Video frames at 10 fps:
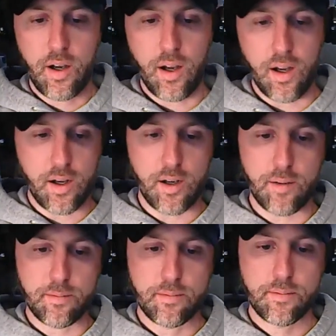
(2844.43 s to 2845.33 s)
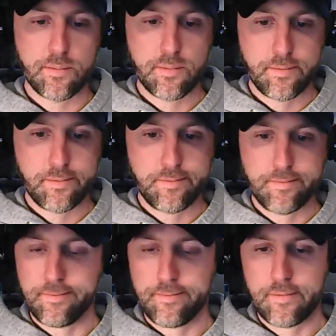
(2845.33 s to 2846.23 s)

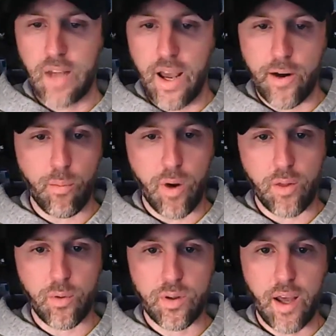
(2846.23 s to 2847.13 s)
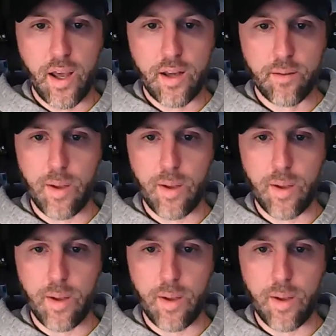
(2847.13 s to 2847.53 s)
I don't bother with that.